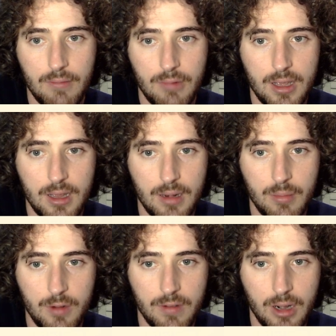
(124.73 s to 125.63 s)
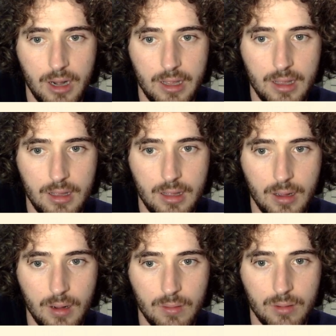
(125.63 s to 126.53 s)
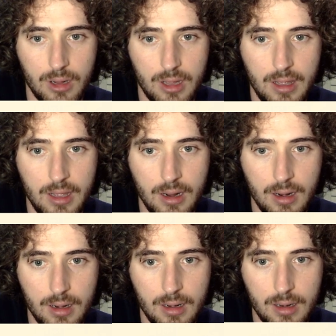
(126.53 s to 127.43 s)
we can move our rook here,